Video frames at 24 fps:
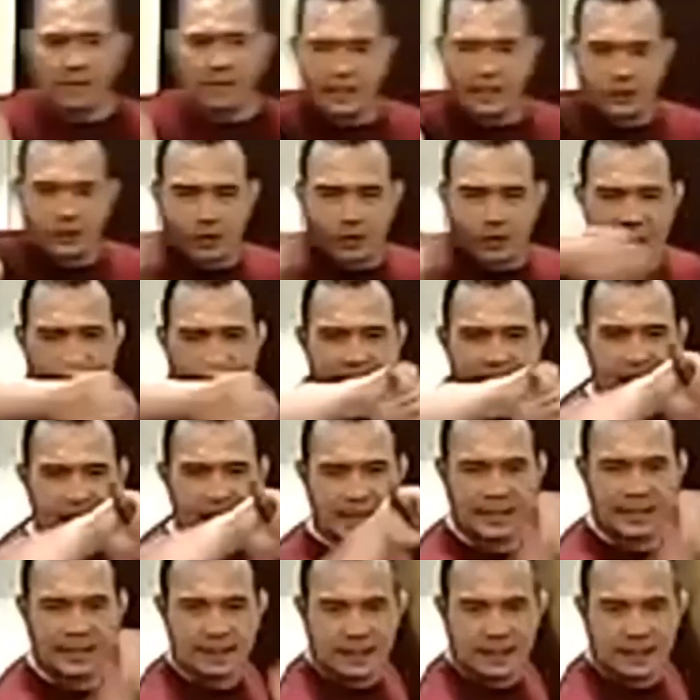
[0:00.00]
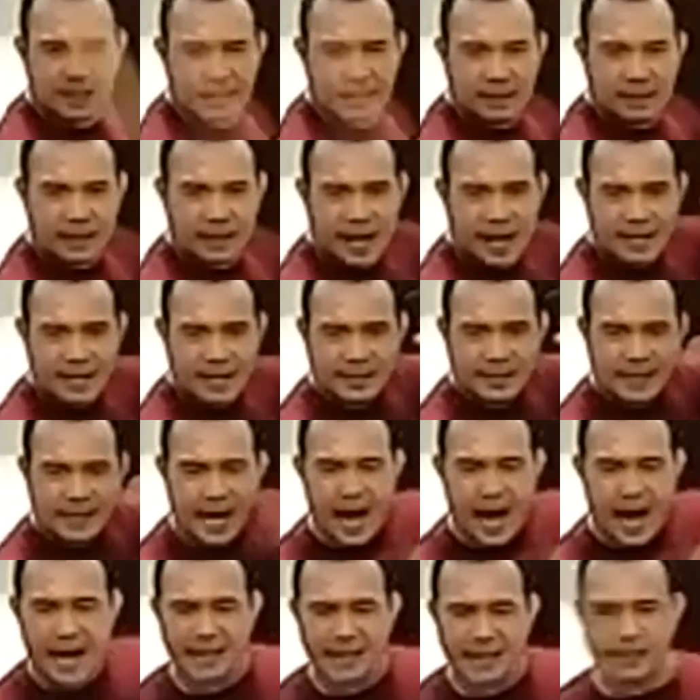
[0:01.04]
thrust,
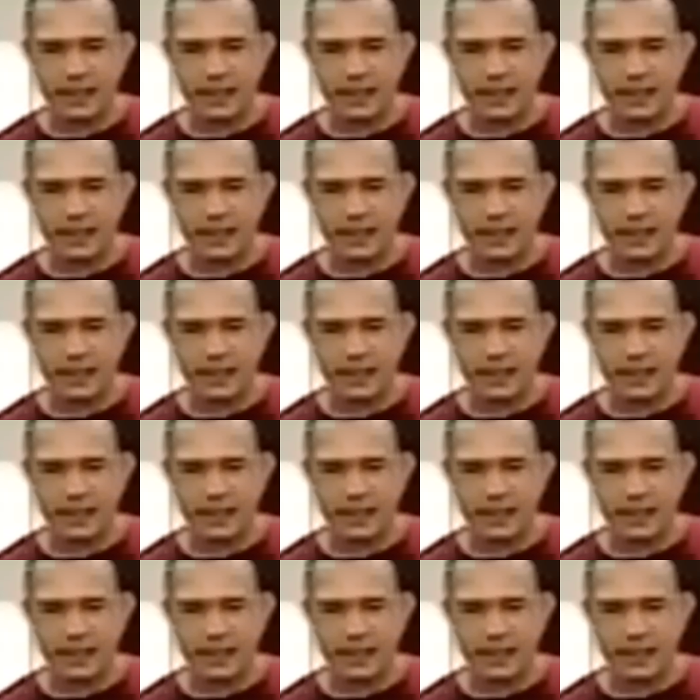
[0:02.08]
slash,